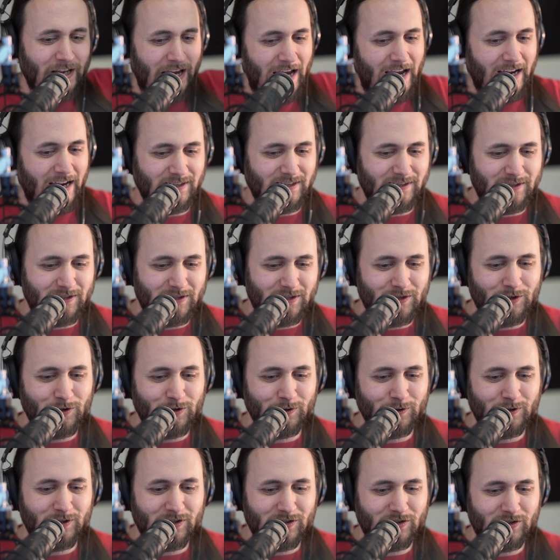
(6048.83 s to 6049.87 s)
text
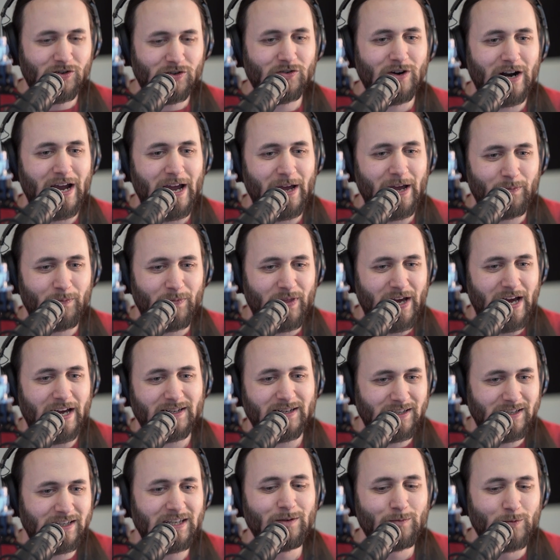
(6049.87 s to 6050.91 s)
to describe
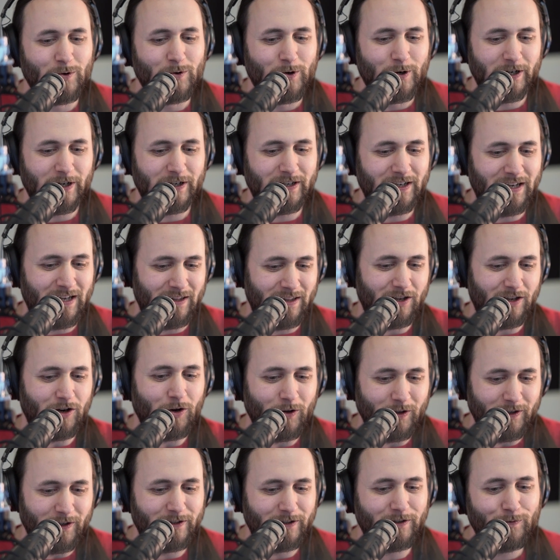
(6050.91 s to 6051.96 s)
that keyboard and
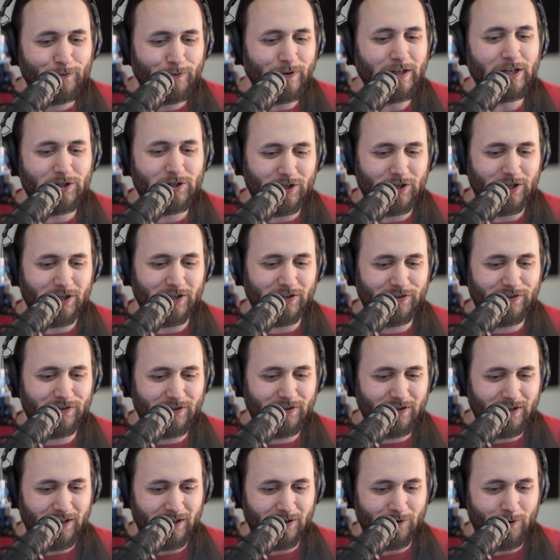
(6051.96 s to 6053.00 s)
all its
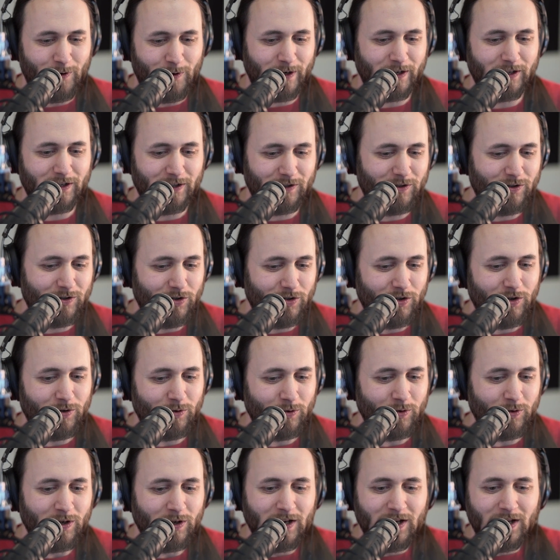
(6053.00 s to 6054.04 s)
features in order
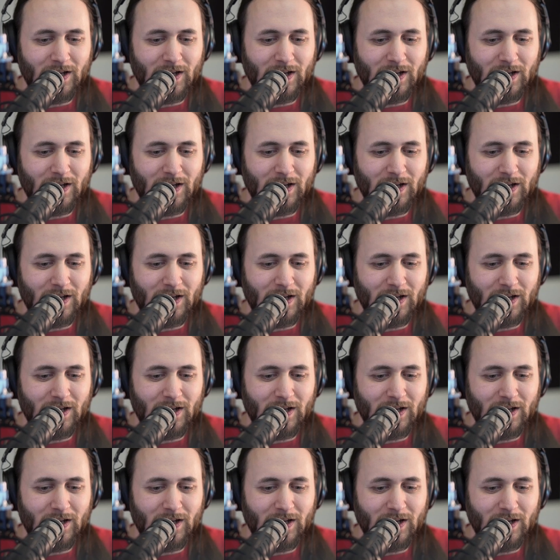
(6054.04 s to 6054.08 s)
to